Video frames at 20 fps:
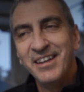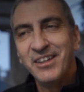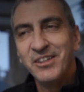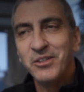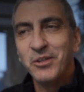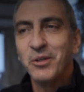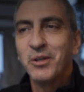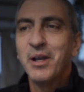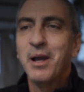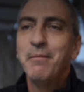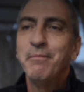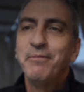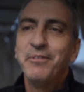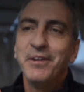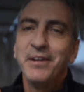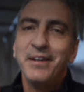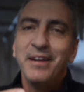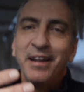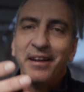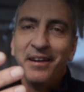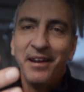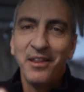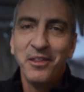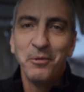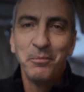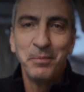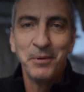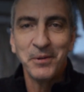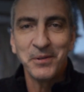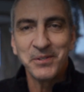to comfort
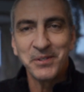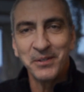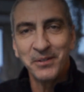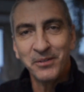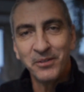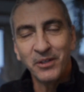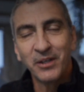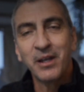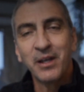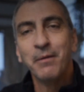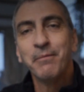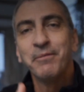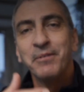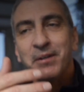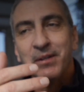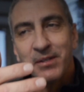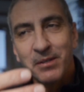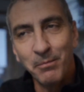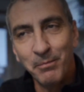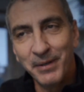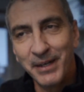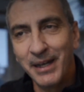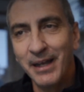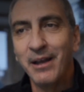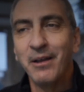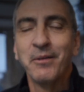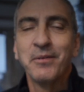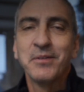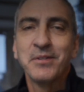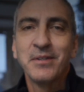another person, to comfort somebody
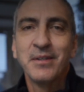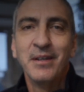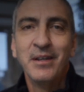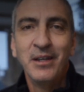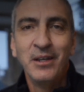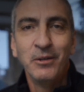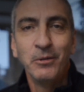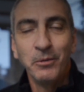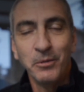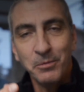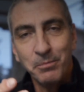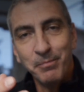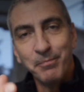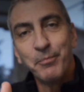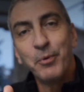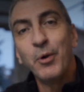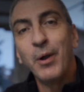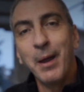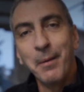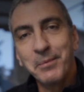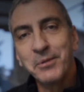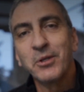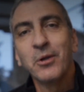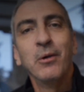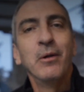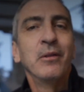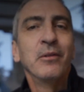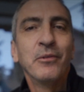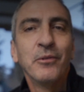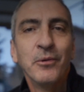else who's perhaps
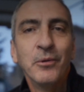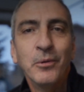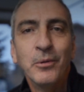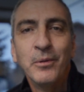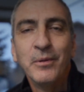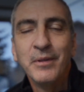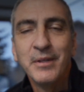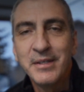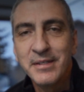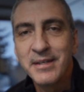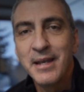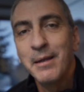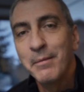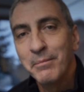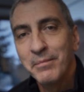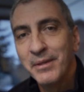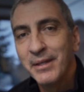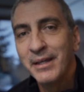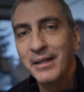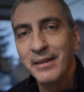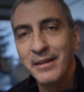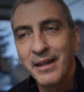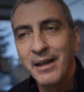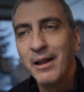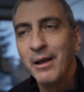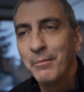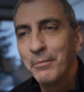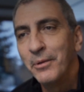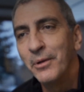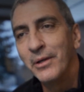going through the same thing that
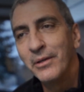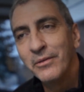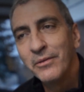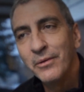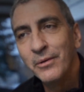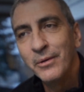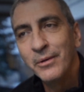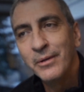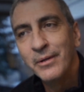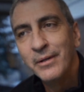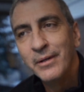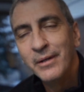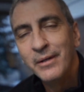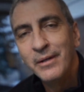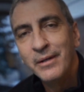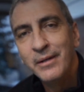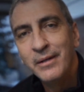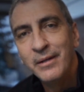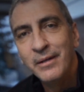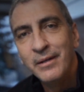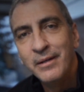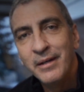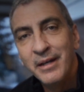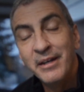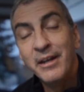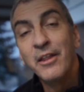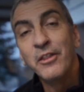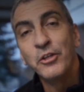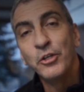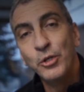I'm going through.
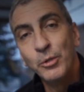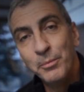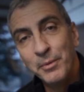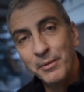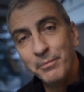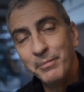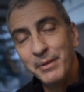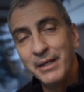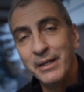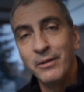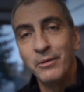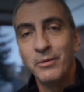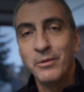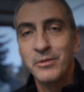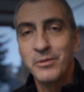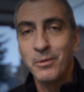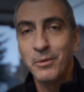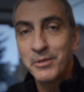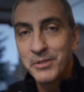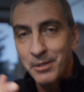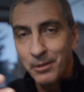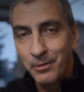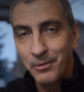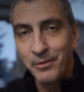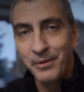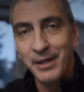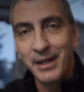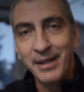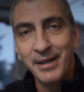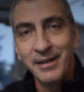Another human being who's also
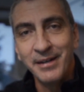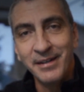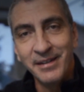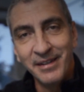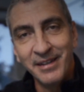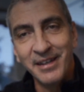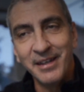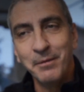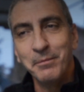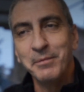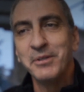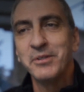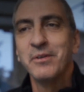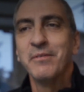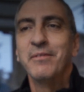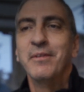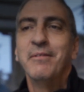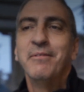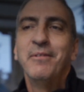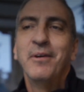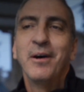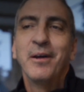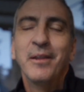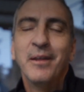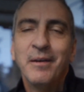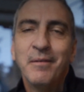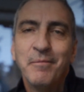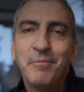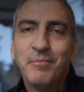created in the image of the Father.